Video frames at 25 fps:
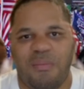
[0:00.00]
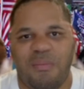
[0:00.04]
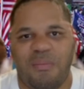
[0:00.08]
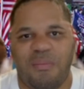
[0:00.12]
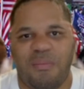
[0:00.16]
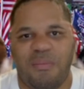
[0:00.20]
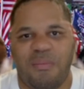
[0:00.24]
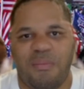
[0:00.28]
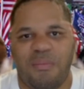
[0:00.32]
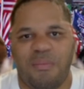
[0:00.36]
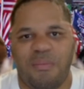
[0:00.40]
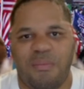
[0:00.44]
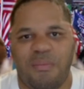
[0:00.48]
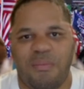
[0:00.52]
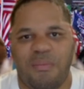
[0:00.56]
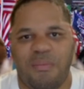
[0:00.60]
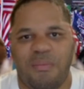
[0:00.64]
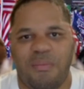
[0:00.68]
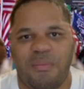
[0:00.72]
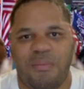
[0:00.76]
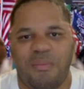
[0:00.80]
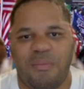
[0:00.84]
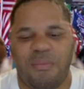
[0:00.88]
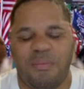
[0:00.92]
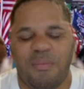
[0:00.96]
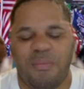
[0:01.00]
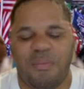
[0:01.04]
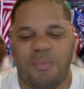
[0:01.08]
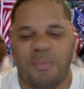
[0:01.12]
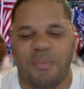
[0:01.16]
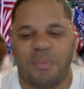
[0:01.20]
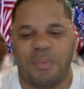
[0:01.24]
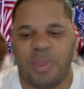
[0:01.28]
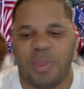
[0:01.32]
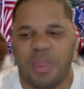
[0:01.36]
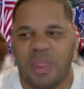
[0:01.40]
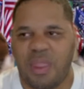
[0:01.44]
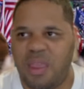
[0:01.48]

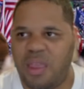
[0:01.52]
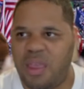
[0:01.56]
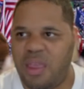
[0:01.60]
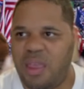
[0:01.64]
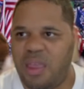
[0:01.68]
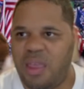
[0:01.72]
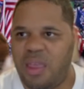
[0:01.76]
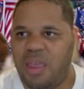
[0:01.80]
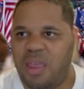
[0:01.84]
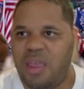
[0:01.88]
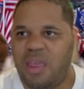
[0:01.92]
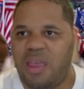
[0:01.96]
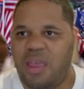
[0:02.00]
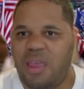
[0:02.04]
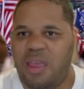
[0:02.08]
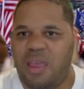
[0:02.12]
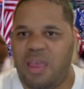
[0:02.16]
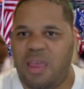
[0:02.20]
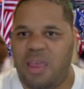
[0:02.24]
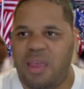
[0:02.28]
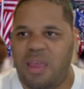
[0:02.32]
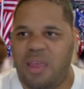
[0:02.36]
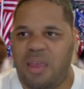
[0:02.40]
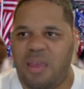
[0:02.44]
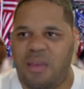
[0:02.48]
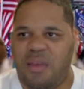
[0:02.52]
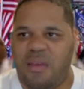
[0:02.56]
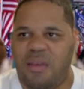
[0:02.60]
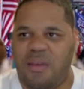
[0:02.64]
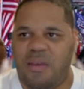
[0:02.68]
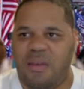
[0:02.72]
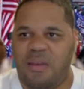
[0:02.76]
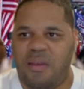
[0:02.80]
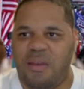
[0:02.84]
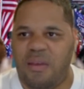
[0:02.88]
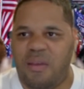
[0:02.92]
(no one is talking)